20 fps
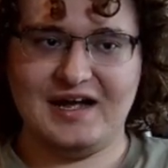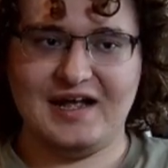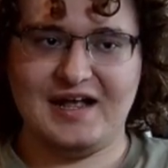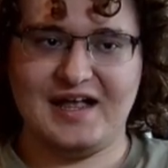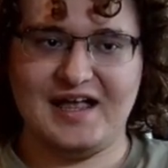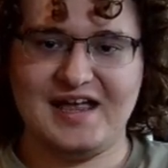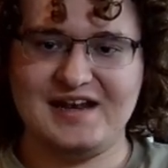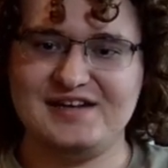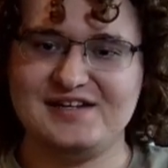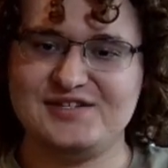
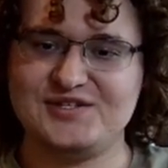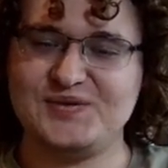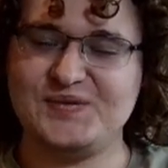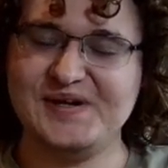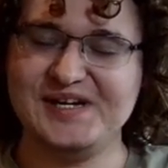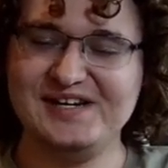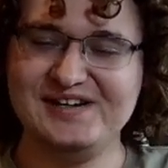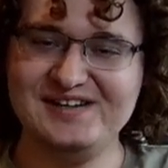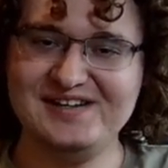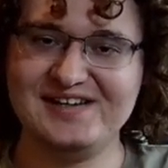And it's
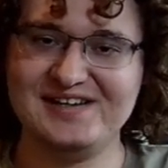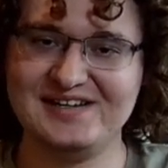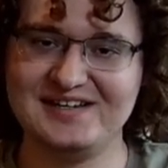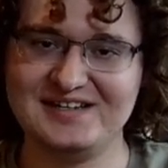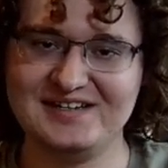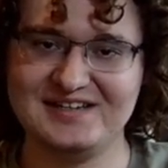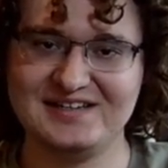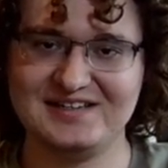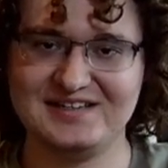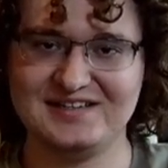weird
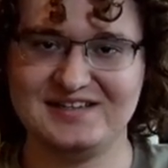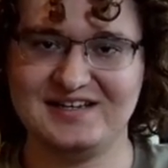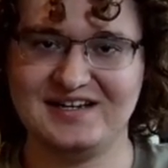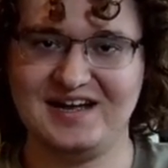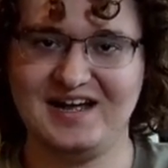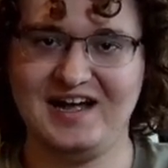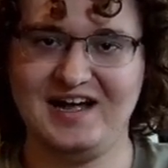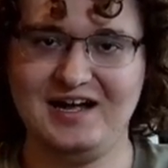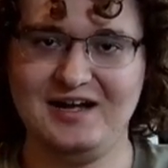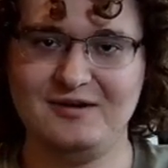
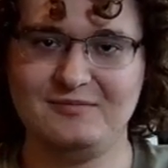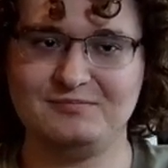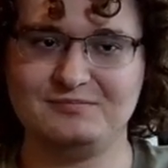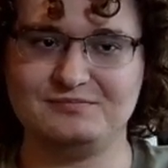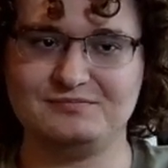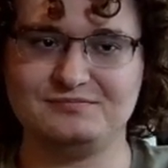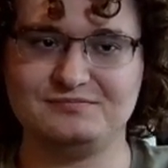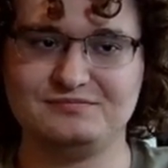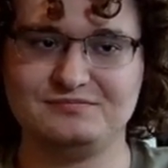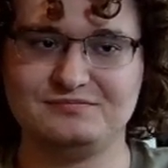
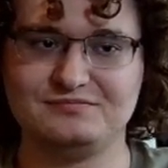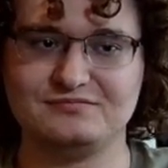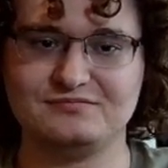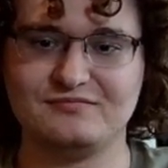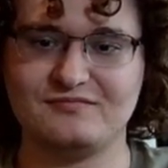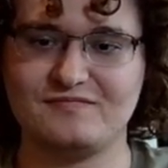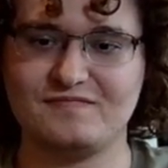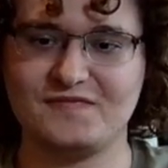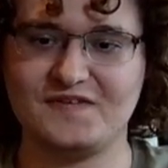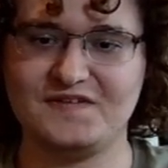
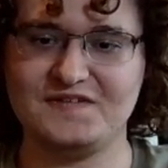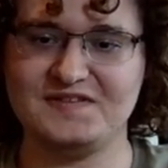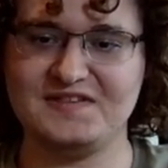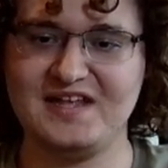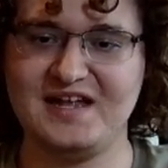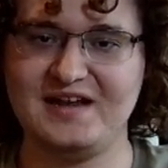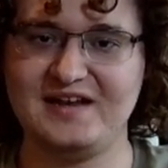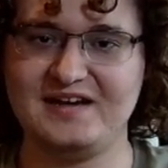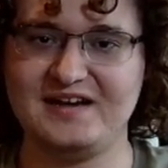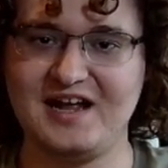um,
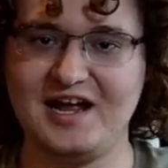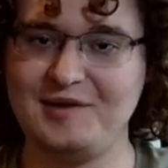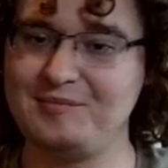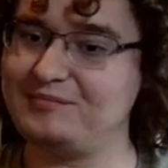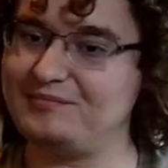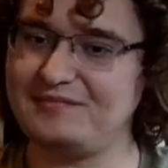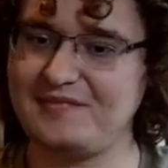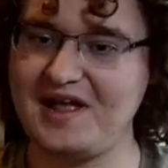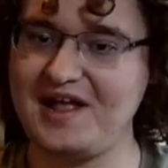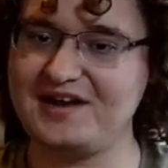that
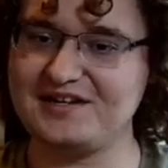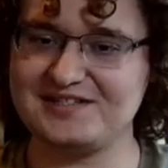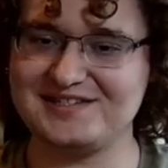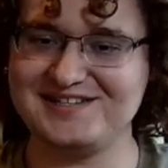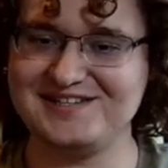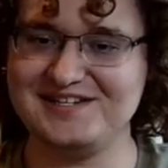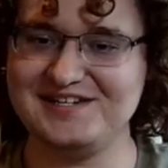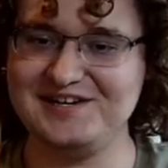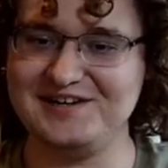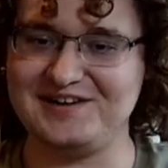I'm
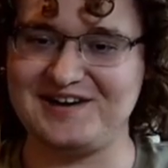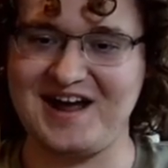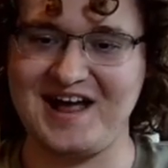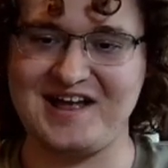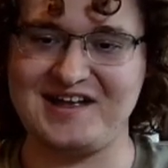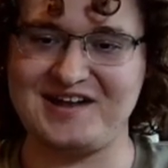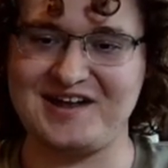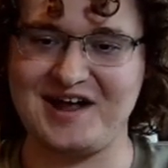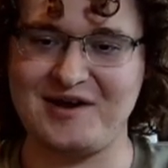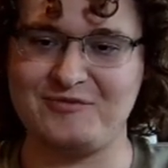actually here.
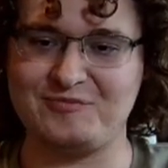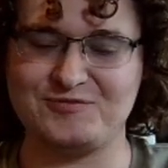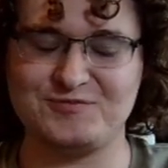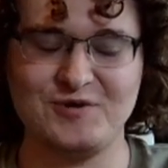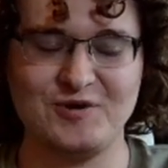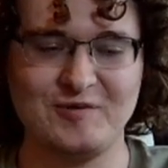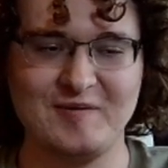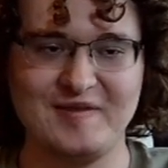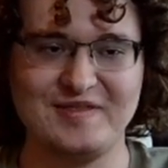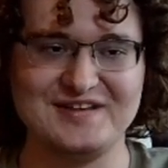I, I
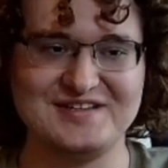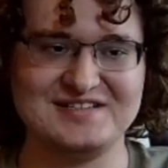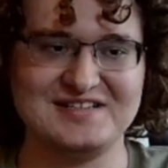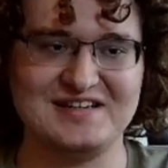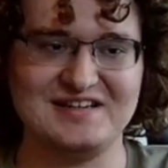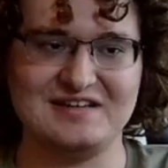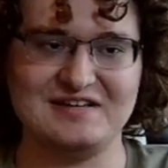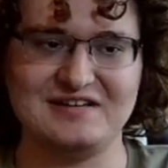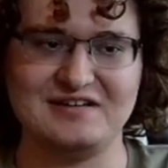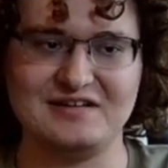spoke about this
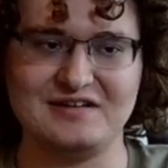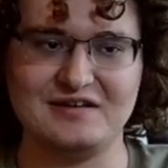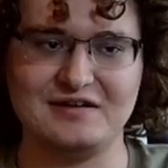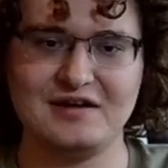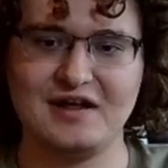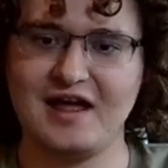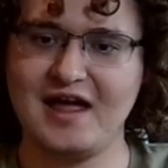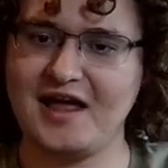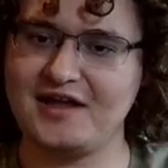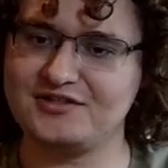in
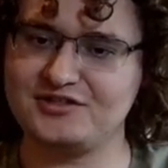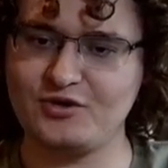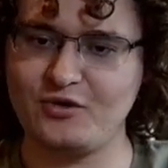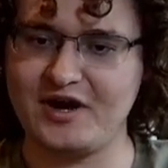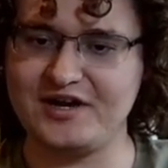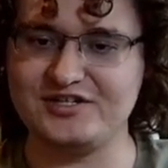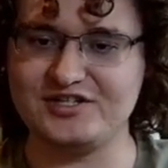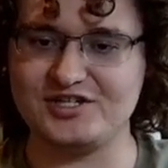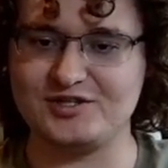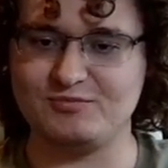So I
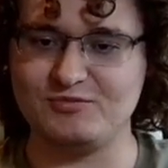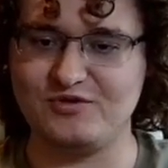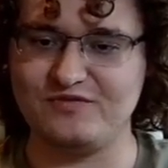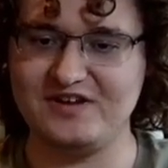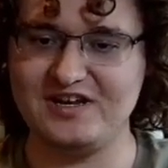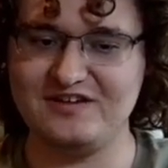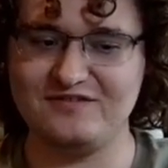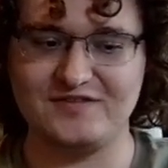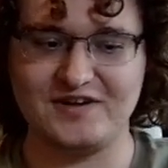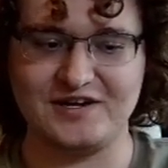Just Moved
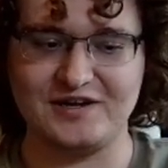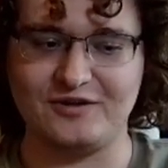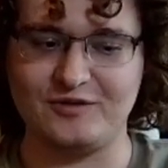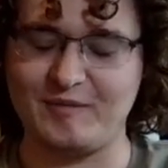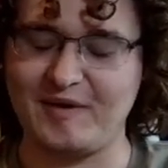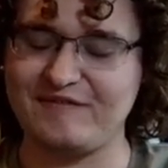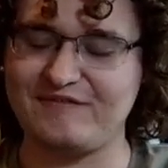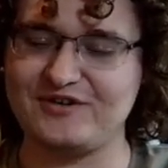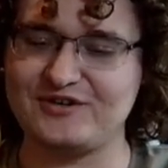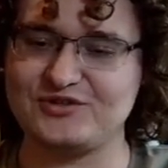In video,
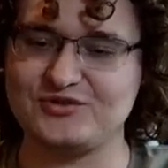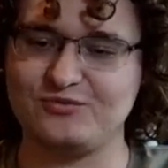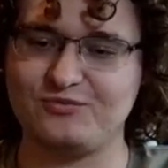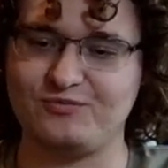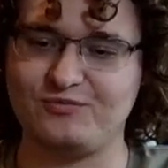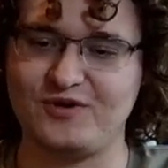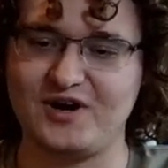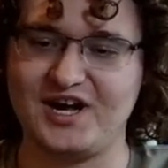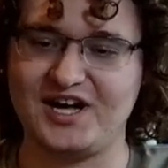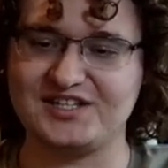my first
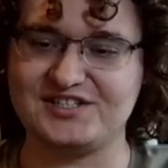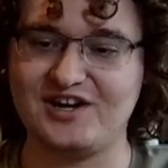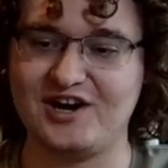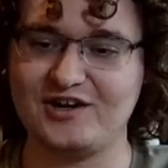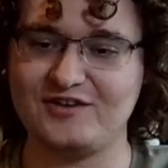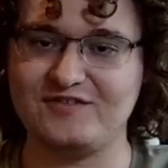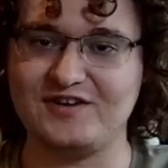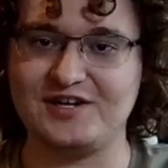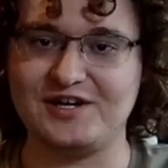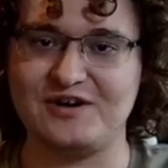uh,
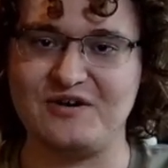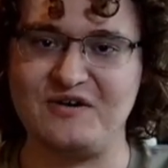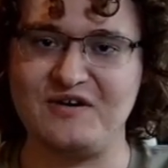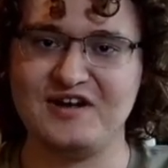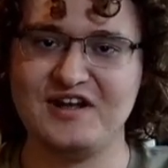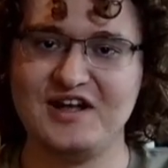talk video,